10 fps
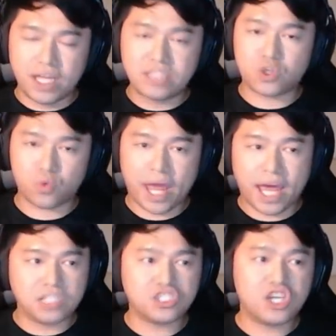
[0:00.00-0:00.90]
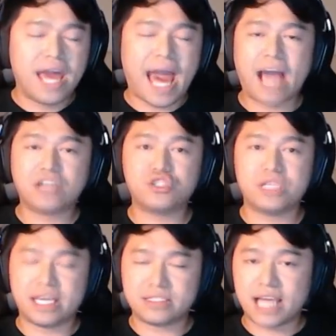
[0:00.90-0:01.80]
into range
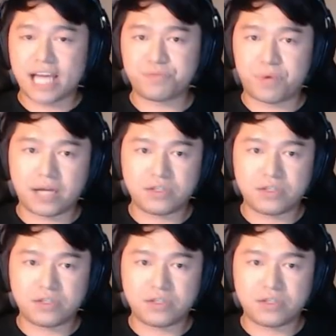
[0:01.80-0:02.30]
actually get slash proc,